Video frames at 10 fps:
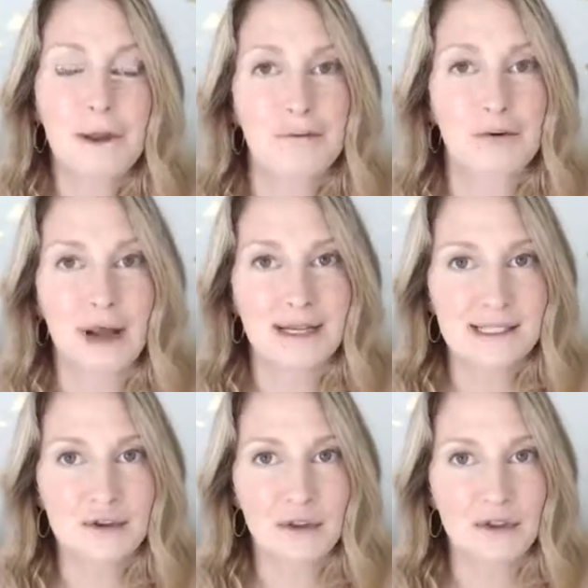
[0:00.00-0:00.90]

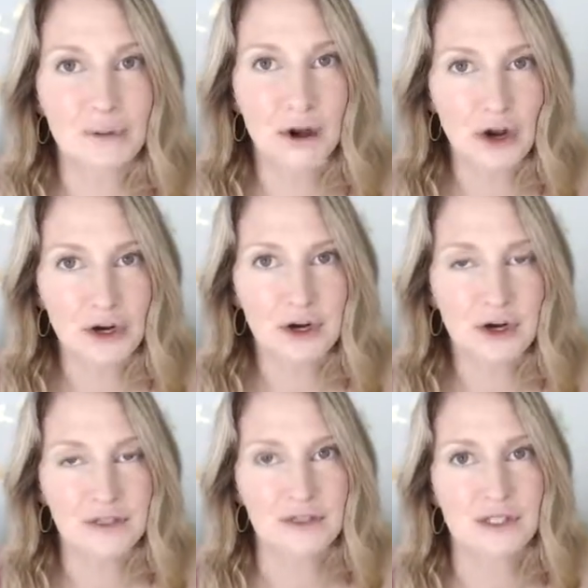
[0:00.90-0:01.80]
present with their partner
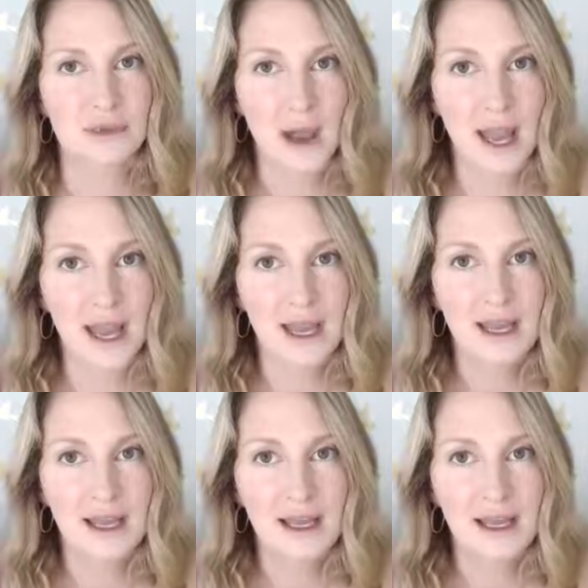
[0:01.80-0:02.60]
in this way,